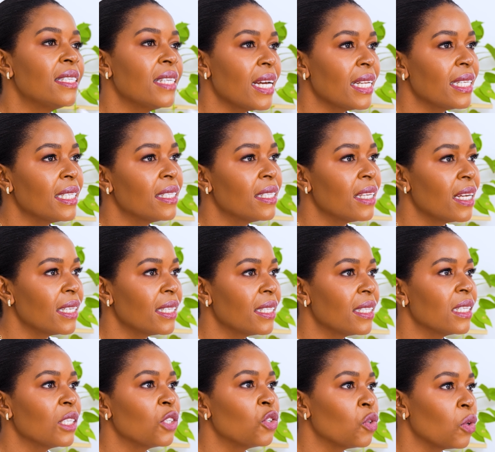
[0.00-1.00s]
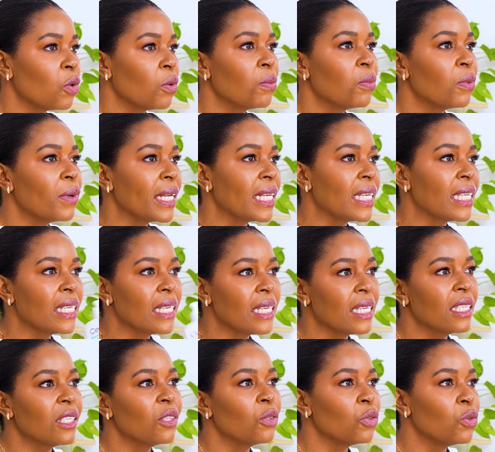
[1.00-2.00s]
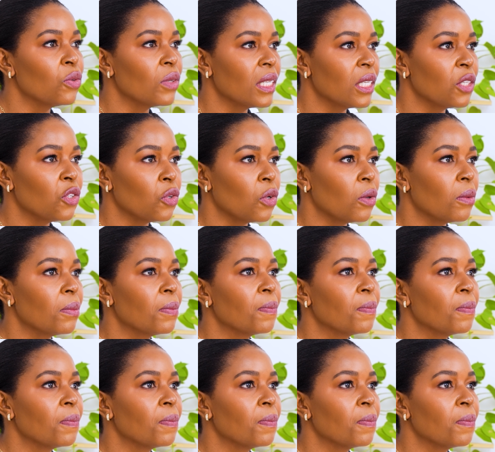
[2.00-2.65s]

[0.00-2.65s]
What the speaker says: just does the job when it needs to do the job.